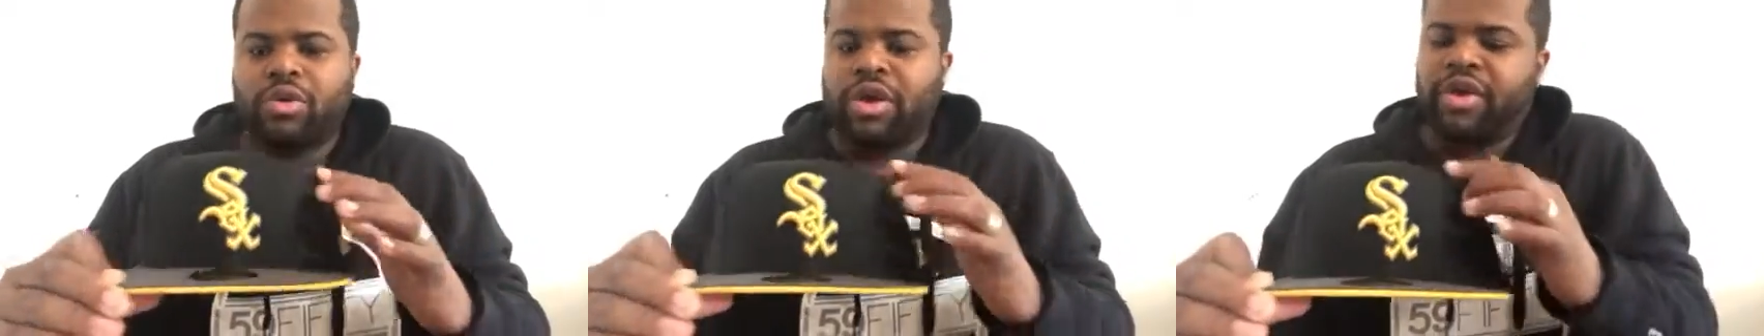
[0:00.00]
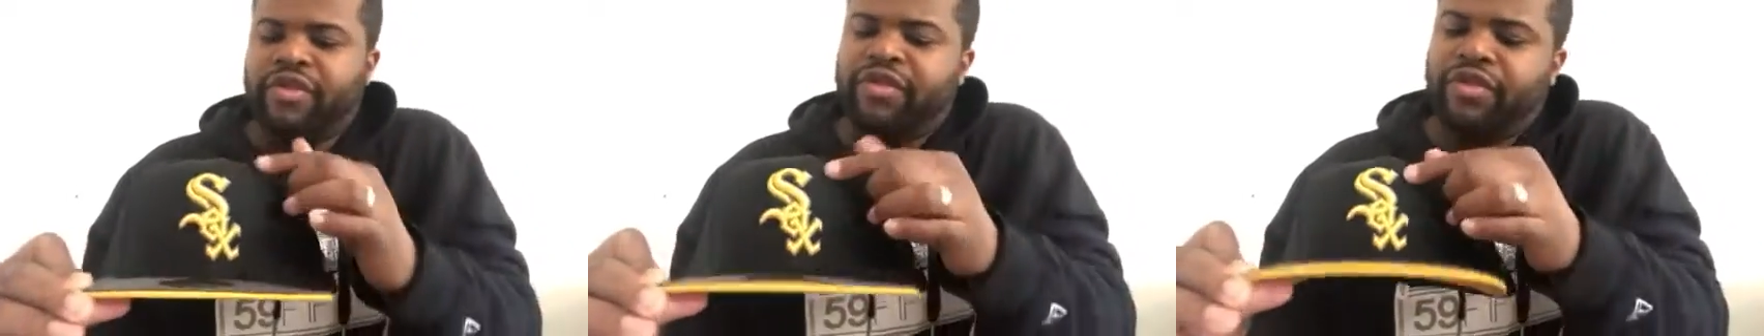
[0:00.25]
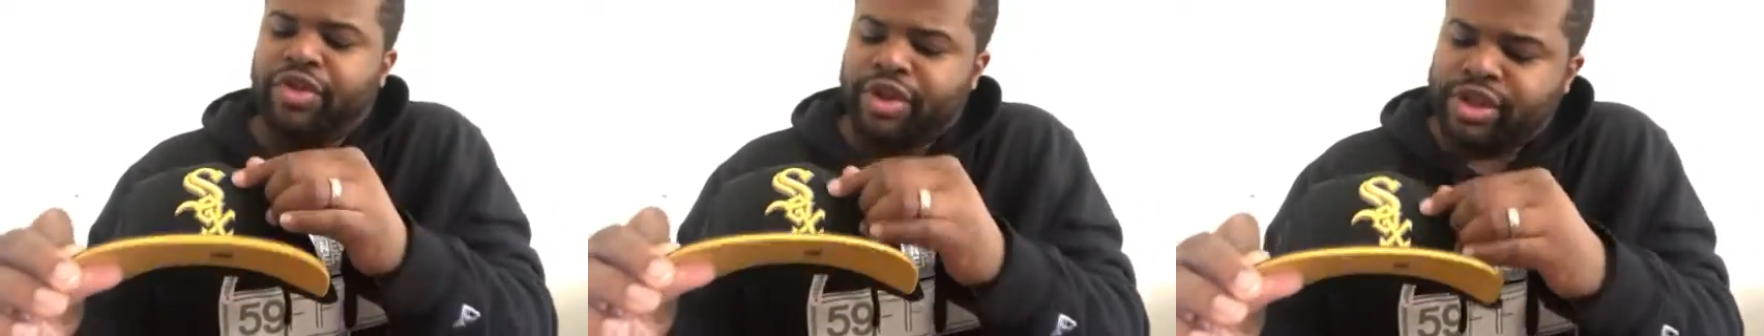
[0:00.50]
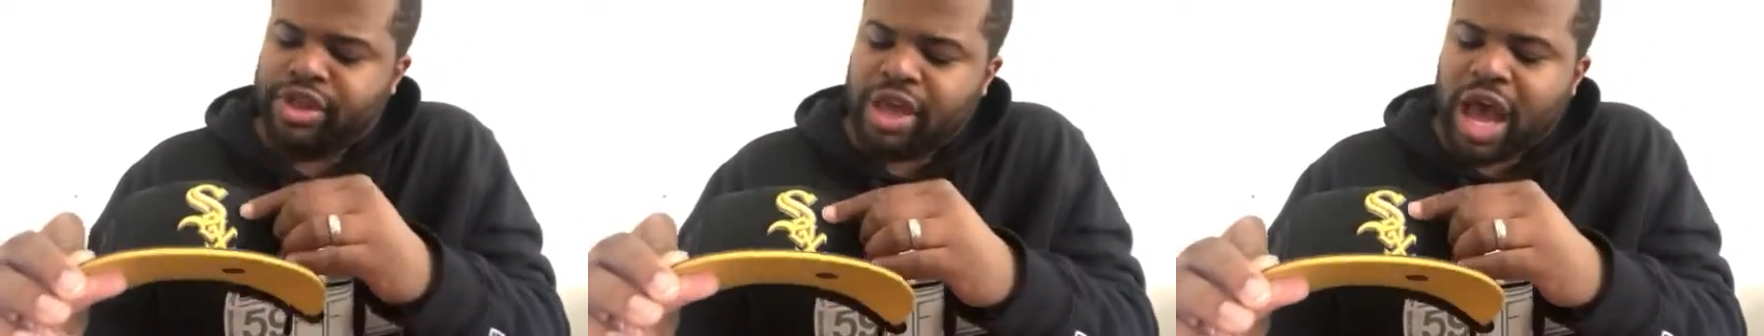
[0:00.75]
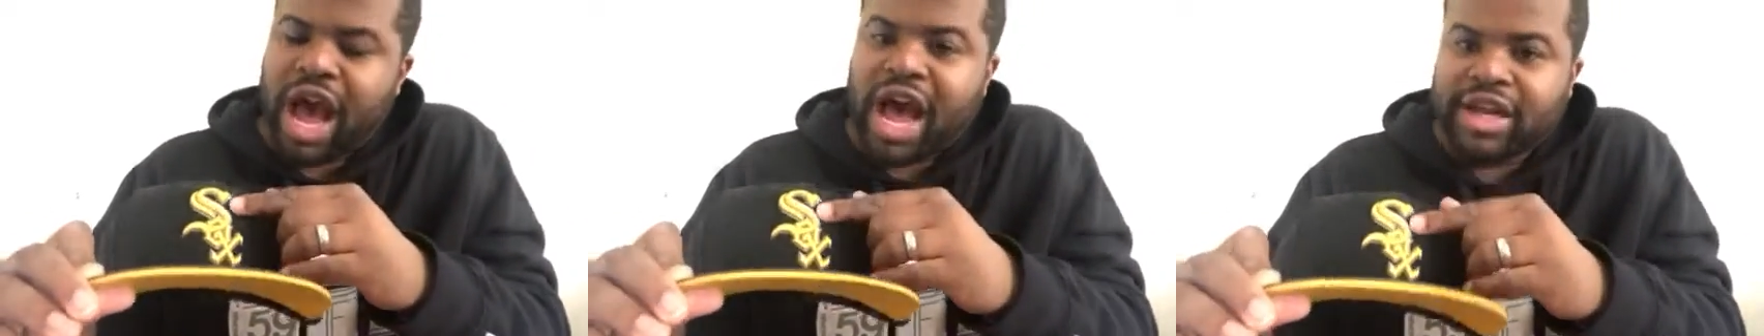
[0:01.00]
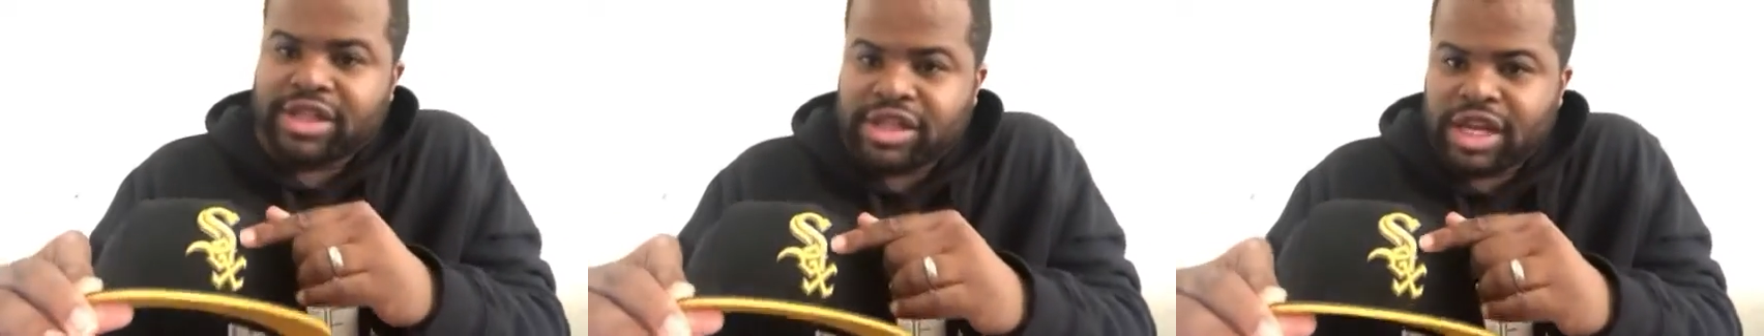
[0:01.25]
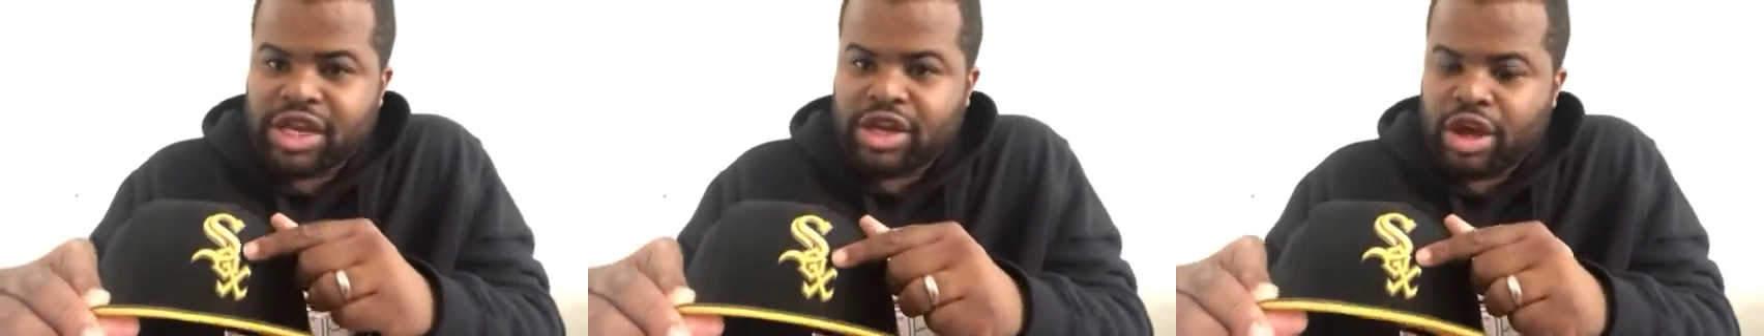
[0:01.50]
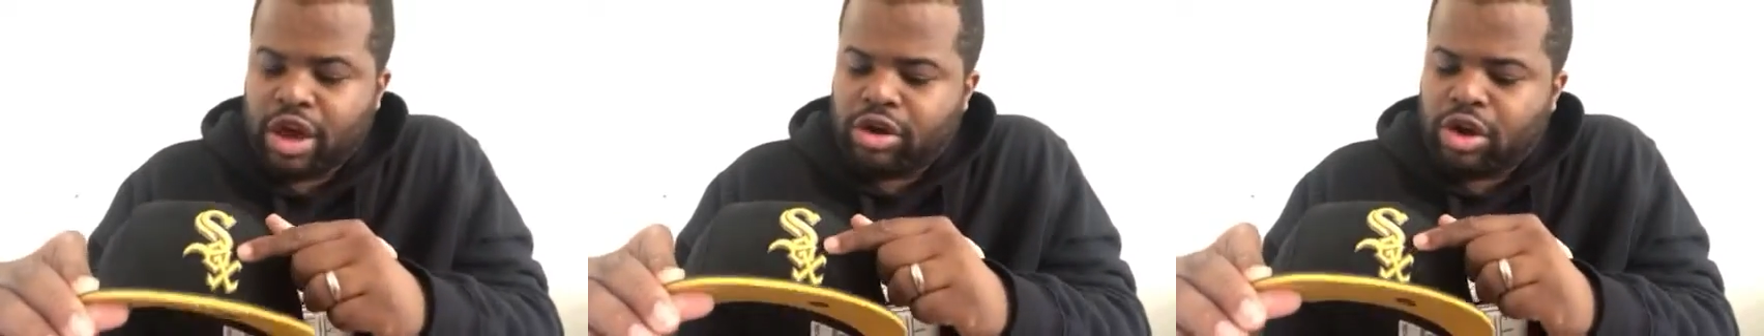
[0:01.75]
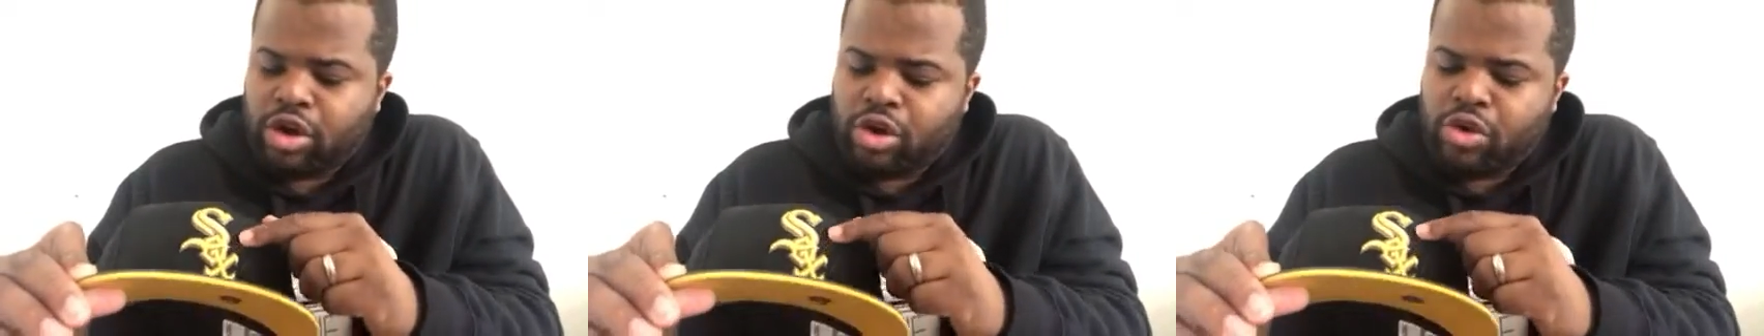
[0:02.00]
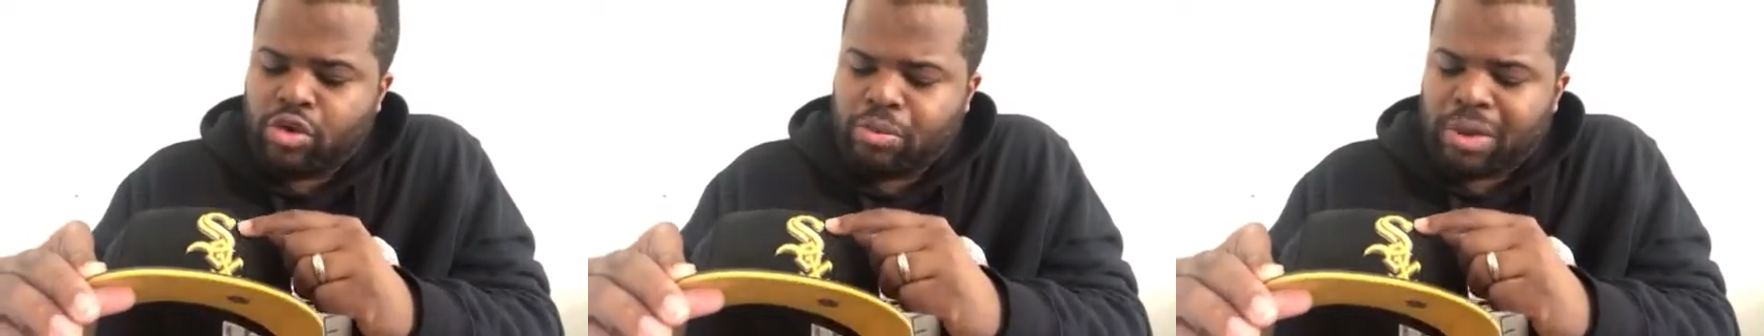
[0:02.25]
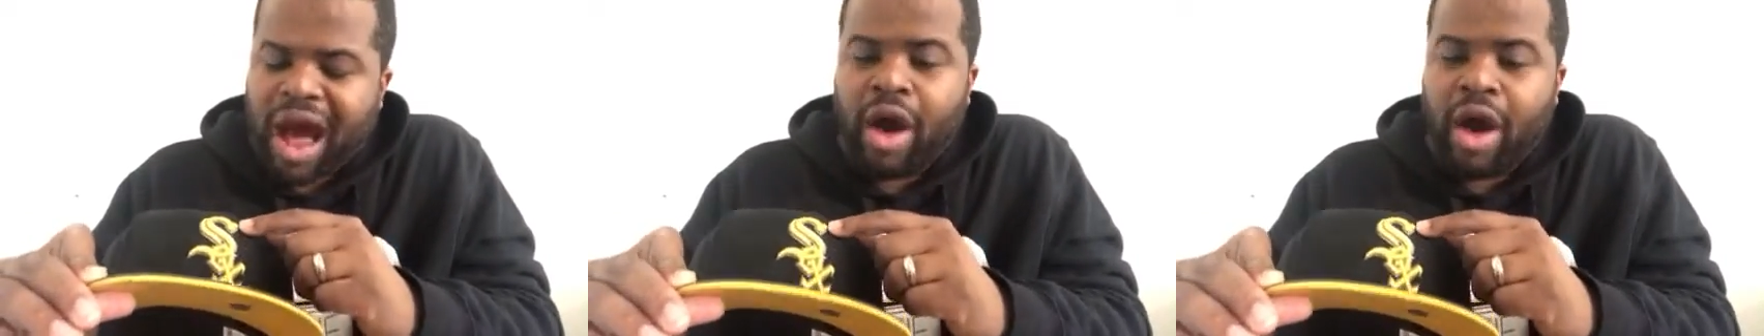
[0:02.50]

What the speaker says: with the socks in yellow